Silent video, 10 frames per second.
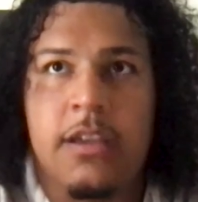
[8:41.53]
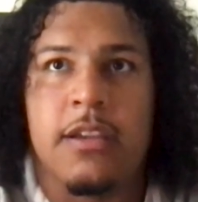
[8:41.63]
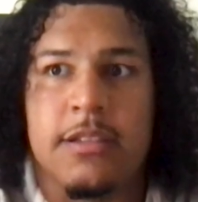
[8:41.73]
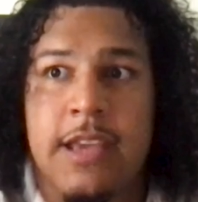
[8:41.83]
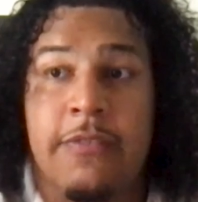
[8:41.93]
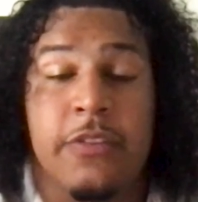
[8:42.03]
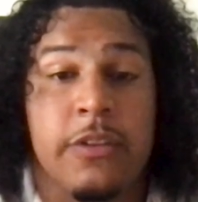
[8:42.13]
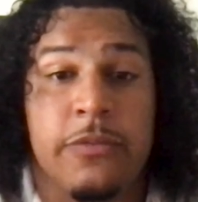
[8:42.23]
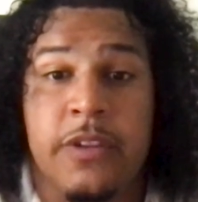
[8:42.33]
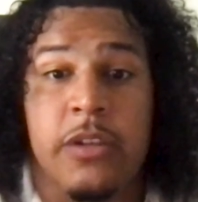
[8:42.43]

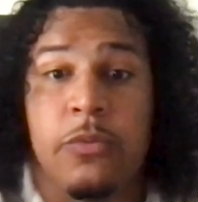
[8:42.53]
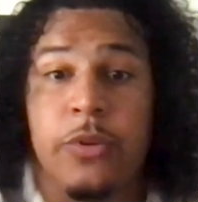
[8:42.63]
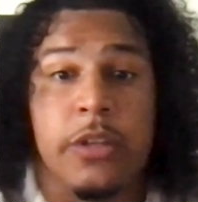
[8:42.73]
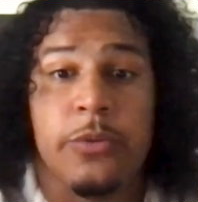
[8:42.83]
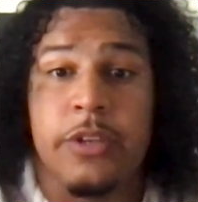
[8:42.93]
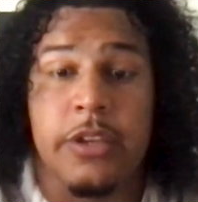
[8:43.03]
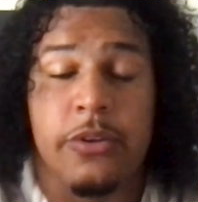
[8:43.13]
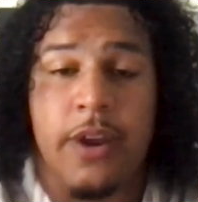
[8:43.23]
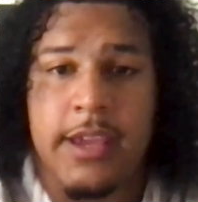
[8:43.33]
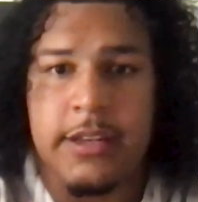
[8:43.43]
Definitely feeling really, really
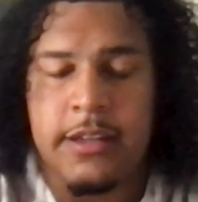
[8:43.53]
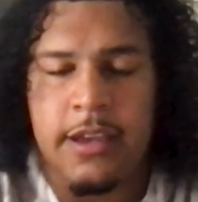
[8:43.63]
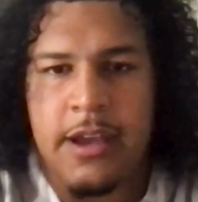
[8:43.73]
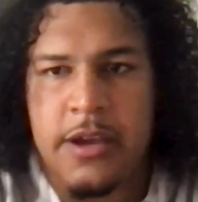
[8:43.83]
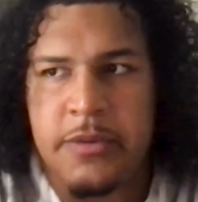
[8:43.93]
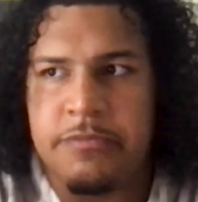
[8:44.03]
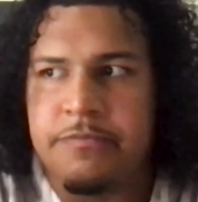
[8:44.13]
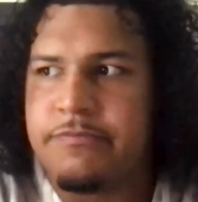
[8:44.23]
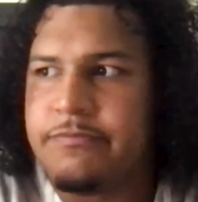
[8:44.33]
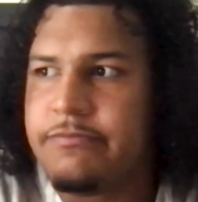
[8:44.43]
great.
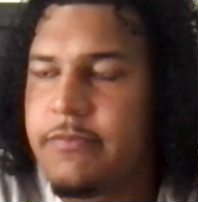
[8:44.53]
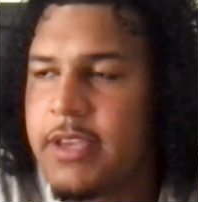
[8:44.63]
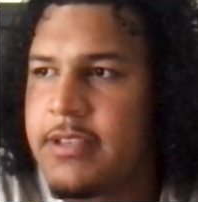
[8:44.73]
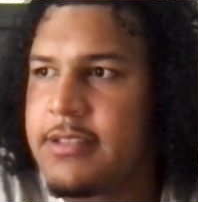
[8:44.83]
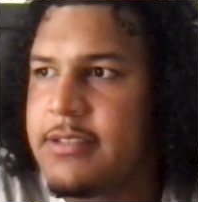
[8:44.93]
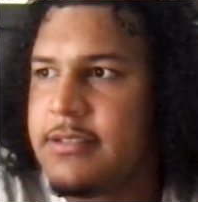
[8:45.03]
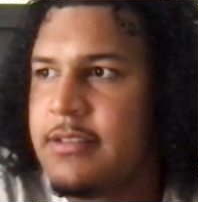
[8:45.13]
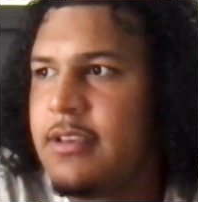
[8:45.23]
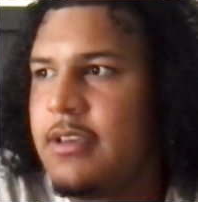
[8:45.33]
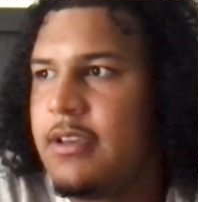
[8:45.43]
Um, it's
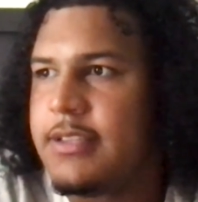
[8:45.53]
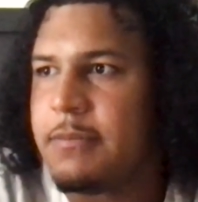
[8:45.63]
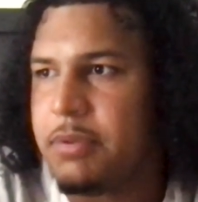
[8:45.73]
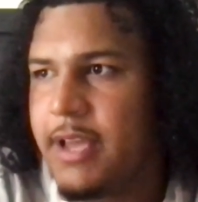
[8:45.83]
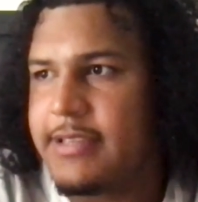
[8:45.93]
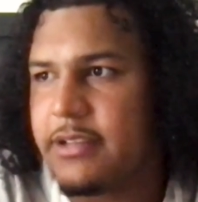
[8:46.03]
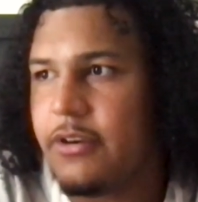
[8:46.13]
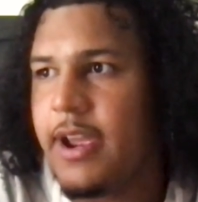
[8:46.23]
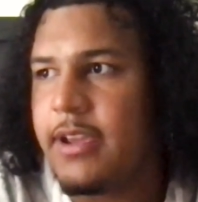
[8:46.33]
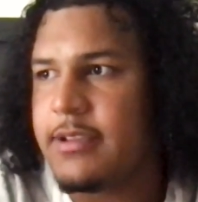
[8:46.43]
it's a blessing,
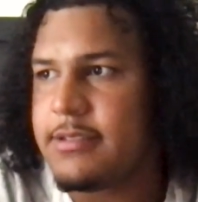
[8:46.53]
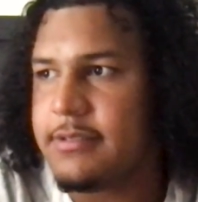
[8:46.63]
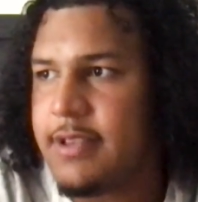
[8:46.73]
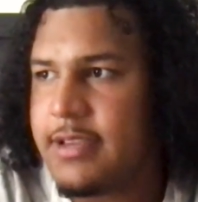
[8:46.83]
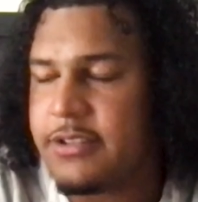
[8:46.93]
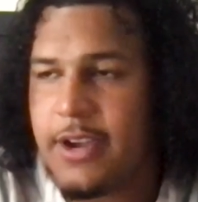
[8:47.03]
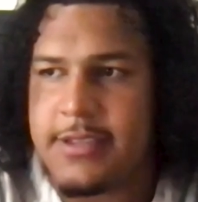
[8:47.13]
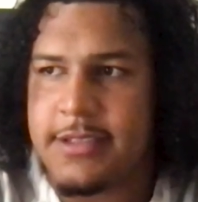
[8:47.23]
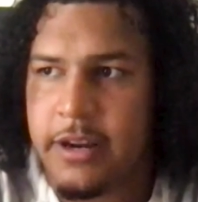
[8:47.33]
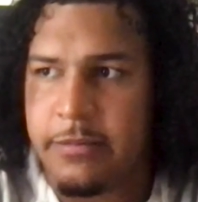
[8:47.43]
right? Because as you
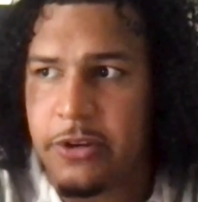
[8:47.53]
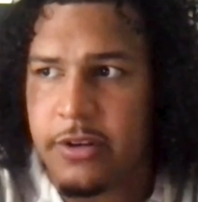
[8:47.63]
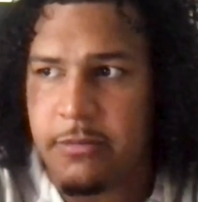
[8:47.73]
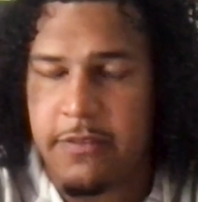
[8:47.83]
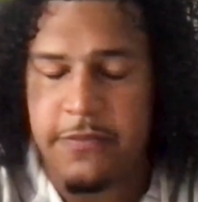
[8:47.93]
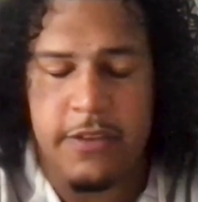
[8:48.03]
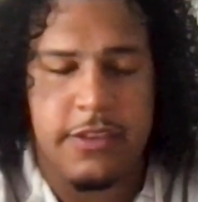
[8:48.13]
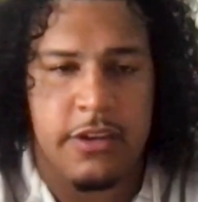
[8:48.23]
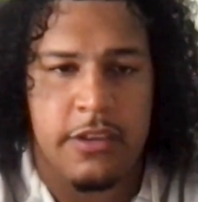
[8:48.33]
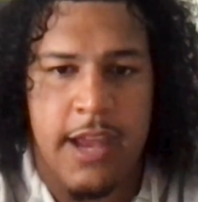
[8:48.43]
guys said, I'm going into my
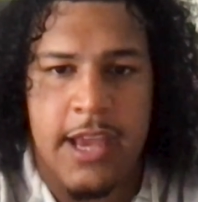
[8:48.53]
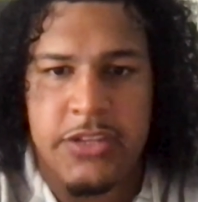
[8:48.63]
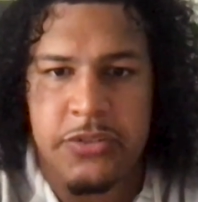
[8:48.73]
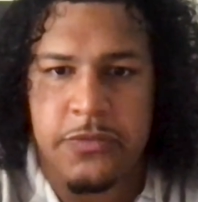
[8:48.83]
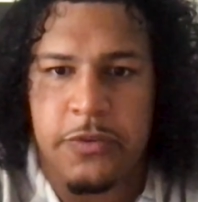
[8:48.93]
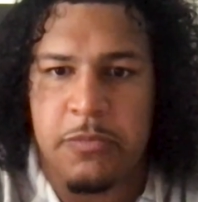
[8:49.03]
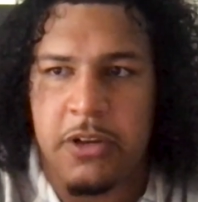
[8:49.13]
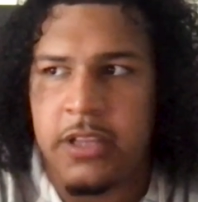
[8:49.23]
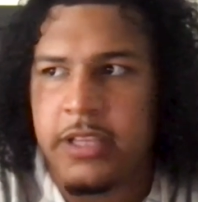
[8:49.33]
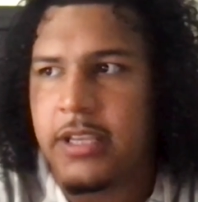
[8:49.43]
fifth year in the National
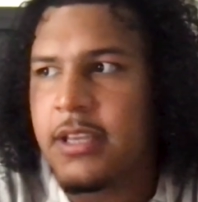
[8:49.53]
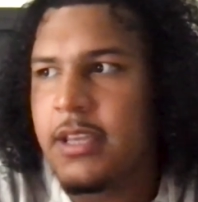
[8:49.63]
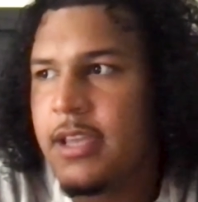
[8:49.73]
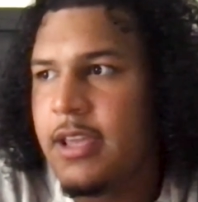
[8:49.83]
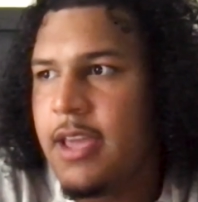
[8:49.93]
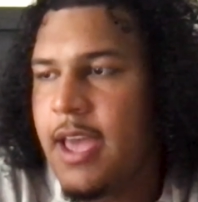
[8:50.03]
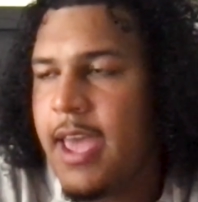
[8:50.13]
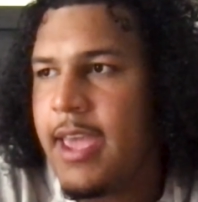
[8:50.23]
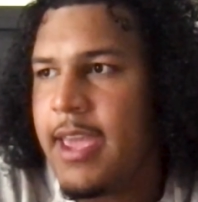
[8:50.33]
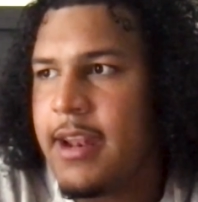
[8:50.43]
Football League,
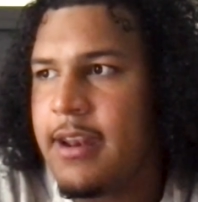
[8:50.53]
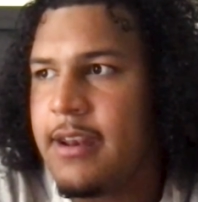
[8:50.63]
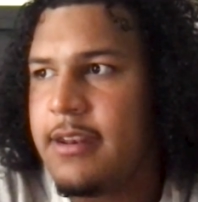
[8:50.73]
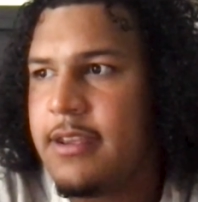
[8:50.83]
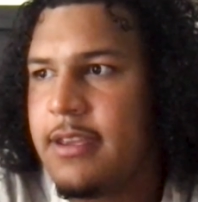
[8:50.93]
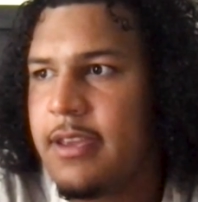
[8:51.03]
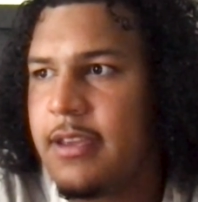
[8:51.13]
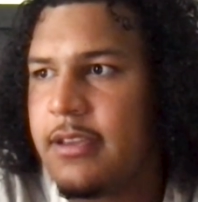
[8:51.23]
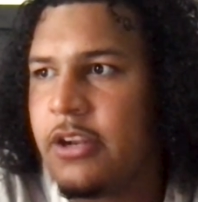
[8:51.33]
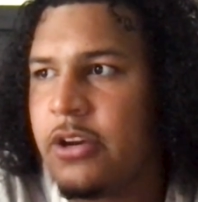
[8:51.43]
and
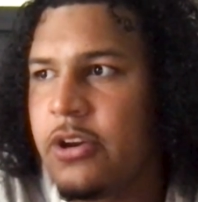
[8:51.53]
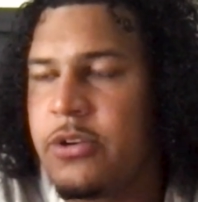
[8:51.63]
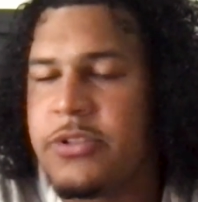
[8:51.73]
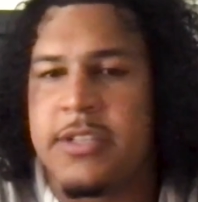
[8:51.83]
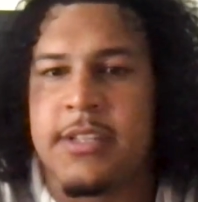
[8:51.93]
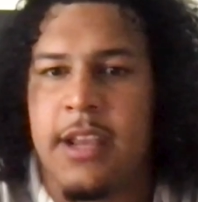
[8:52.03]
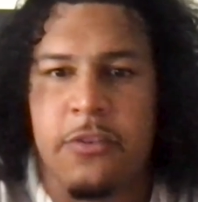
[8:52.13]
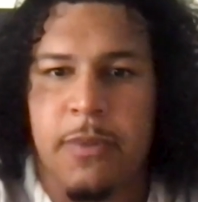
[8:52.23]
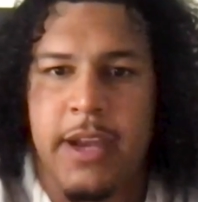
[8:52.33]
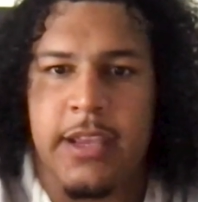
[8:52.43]
you know, coaches and
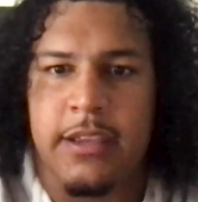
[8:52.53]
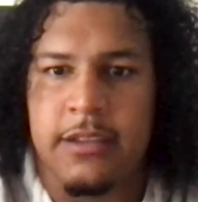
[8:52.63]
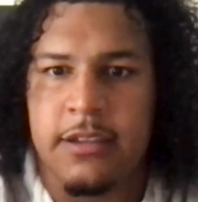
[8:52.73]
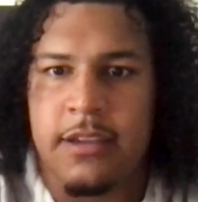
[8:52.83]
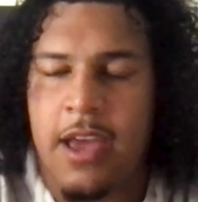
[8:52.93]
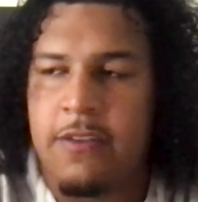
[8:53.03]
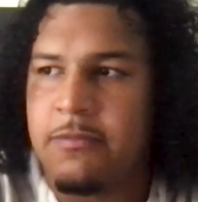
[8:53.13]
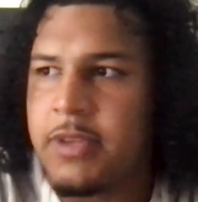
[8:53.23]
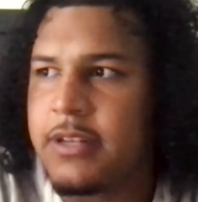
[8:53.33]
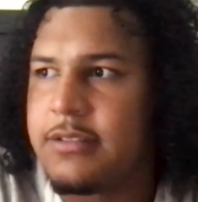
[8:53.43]
everybody
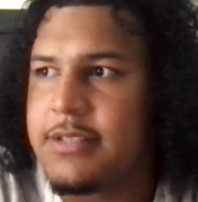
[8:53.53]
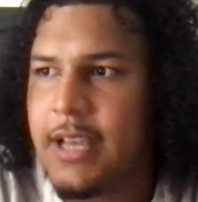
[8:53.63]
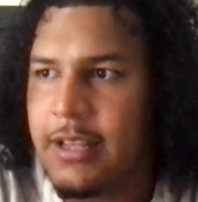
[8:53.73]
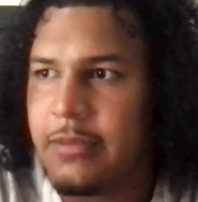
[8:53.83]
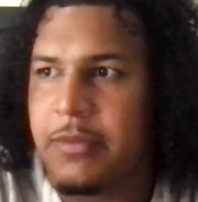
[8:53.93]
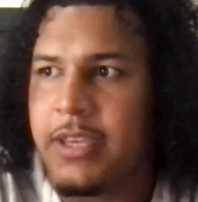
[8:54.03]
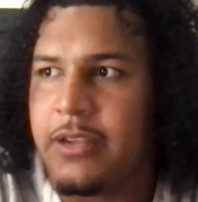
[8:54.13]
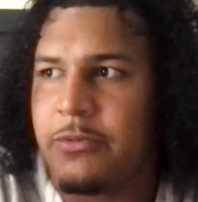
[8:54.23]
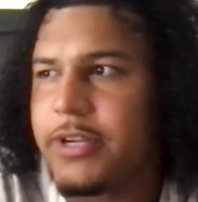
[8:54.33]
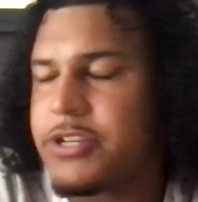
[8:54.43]
have been telling me
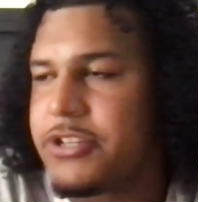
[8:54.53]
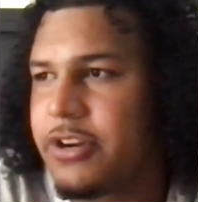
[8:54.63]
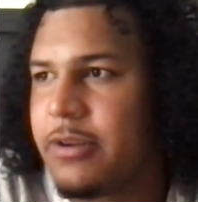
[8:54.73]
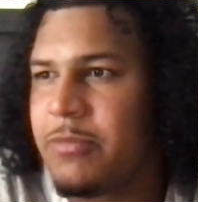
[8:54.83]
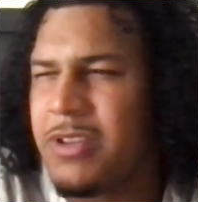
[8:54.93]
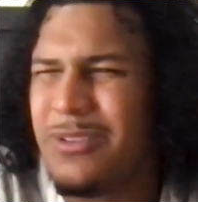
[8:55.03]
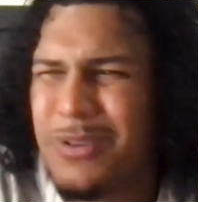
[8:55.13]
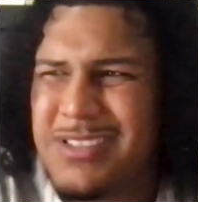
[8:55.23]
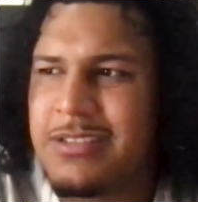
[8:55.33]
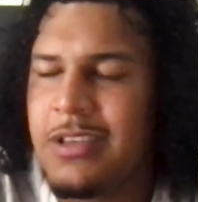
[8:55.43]
and reassuring me, you know,
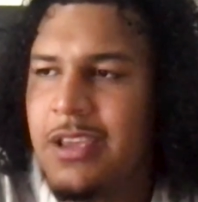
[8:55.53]
because